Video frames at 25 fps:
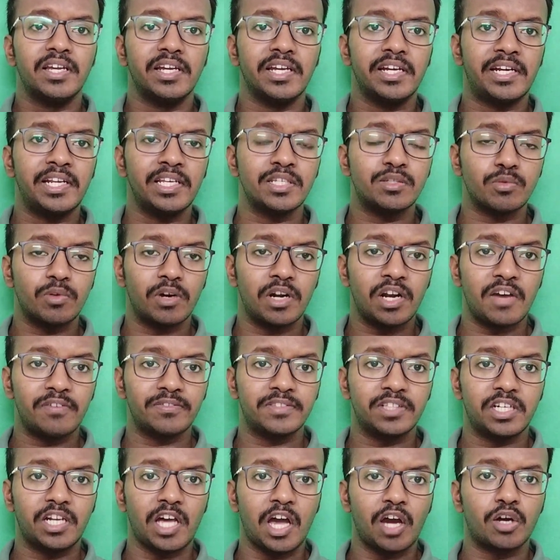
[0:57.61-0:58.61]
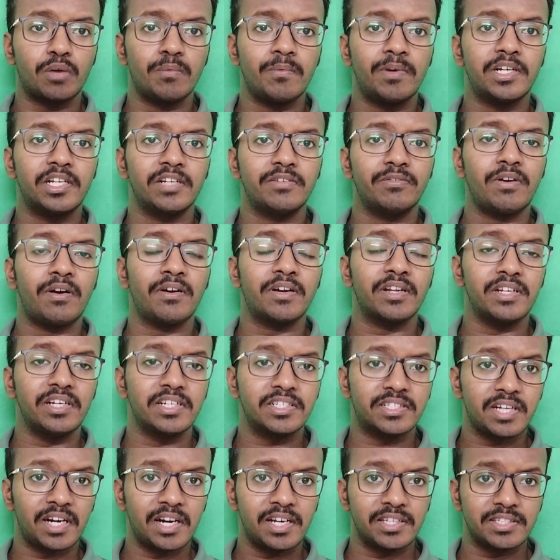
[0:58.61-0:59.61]
It is one of the document involved in
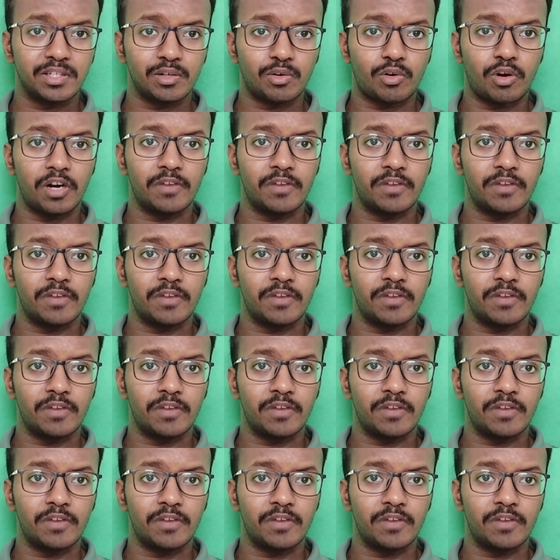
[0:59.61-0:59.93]
installation